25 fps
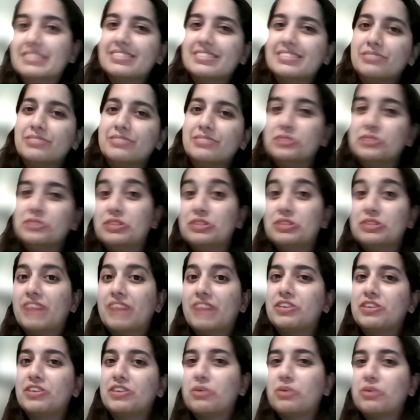You never
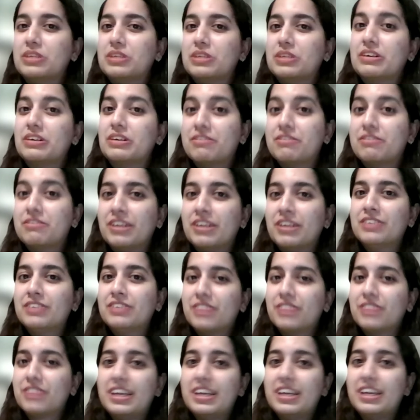know what you can find on
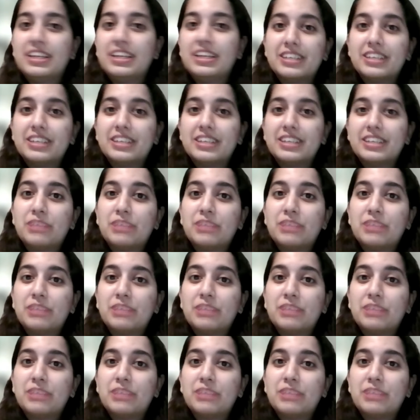the internet.